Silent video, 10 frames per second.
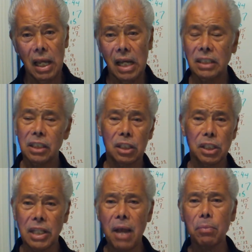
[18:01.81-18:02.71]
And it's
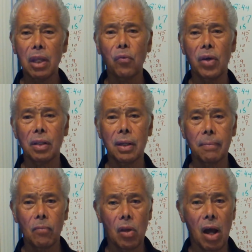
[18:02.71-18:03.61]
the same thing with,
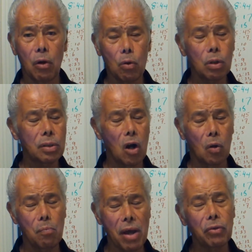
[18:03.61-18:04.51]
I wrote it
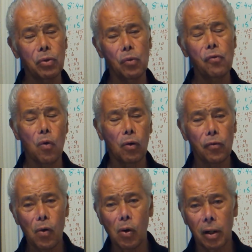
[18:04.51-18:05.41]
down, Matthew
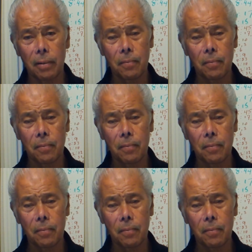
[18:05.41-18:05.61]
4:4.